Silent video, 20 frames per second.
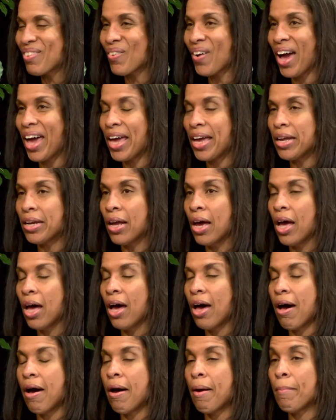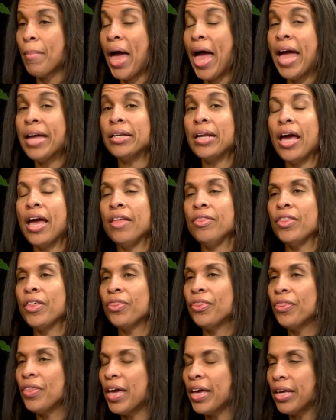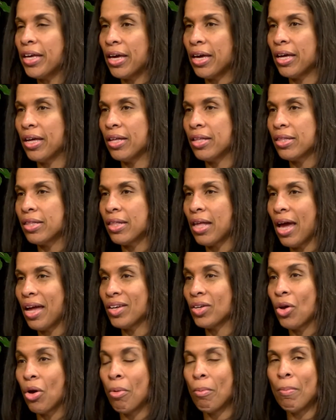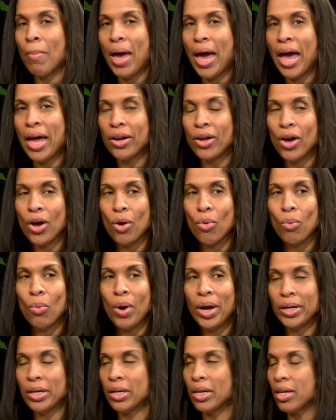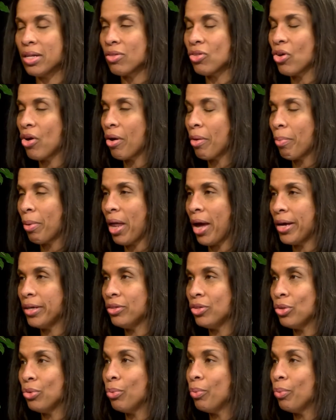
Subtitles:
right? And the thing is that no matter what it is you're applying to,